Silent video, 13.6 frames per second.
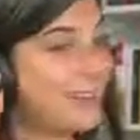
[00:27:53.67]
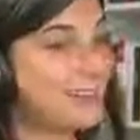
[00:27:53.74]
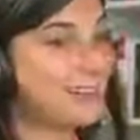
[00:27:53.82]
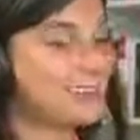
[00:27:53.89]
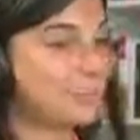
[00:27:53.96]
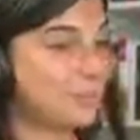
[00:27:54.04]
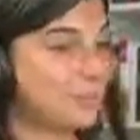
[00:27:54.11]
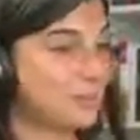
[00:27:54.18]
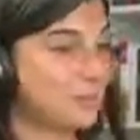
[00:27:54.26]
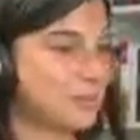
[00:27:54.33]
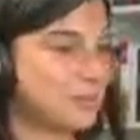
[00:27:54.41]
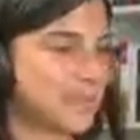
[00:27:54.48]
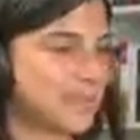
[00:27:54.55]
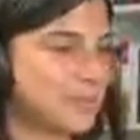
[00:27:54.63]
save the
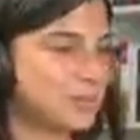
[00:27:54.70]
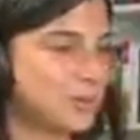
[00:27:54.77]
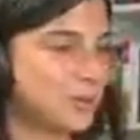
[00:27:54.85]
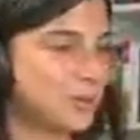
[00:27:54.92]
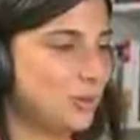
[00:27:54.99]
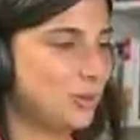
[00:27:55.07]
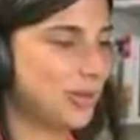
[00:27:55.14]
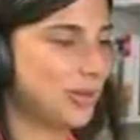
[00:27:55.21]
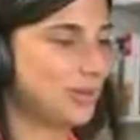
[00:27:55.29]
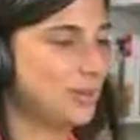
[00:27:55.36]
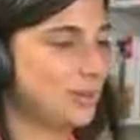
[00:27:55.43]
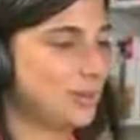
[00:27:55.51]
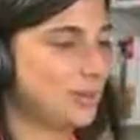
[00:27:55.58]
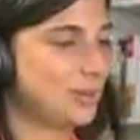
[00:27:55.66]
animals, yes, but you can't
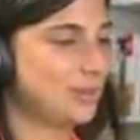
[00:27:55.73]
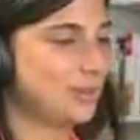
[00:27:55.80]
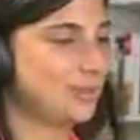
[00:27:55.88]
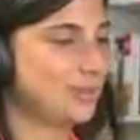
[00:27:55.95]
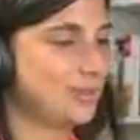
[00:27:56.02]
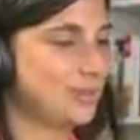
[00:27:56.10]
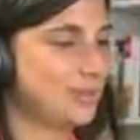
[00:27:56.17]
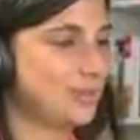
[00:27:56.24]
do that as